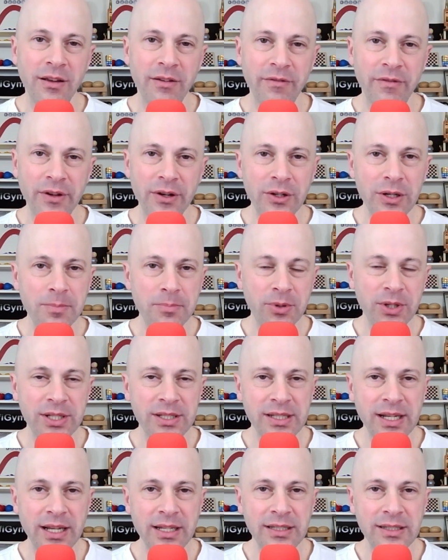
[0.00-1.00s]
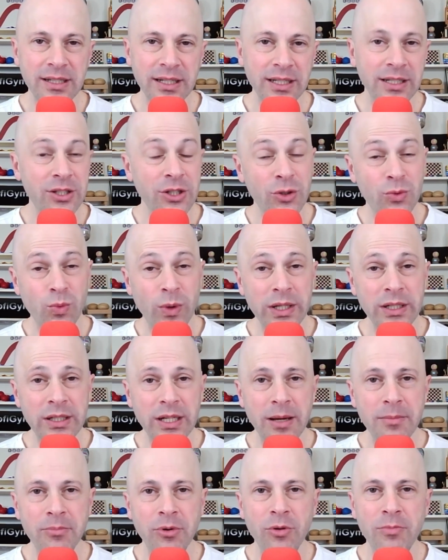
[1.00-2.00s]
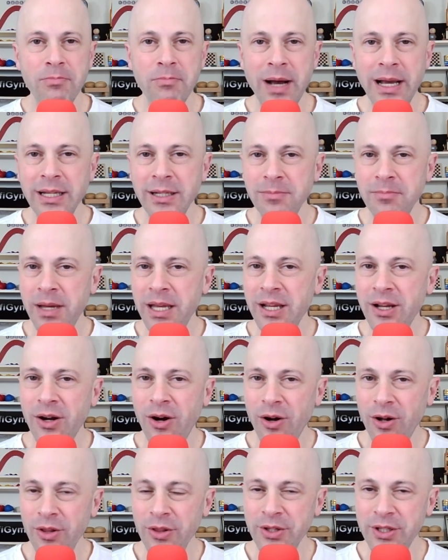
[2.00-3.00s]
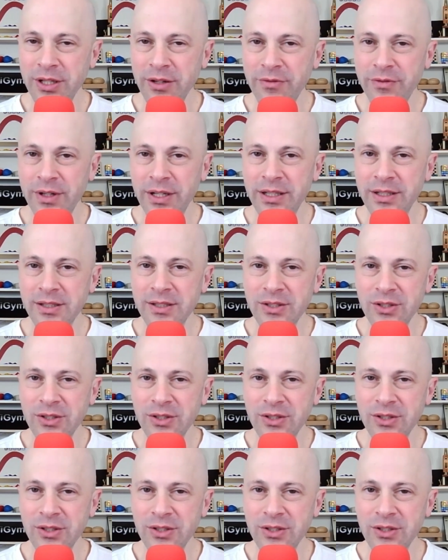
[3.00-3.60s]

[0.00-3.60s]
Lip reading: very precisely. Just one tempo might make all the difference.